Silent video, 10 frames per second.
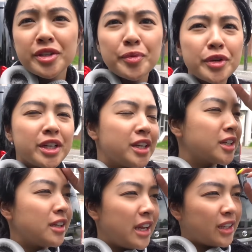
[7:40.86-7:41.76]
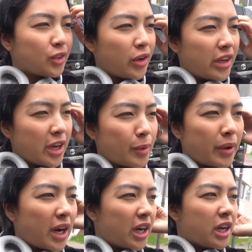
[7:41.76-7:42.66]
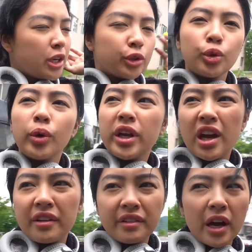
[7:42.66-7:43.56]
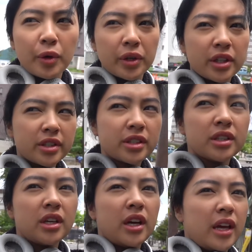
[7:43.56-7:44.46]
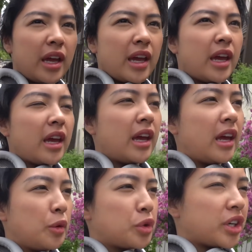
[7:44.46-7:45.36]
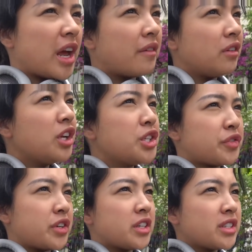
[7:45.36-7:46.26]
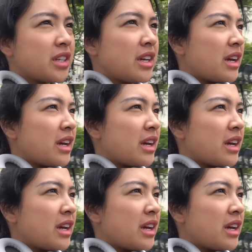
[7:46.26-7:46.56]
somewhere near Lake Toya, mga 2.5 hours, and we're gonna have lunch first.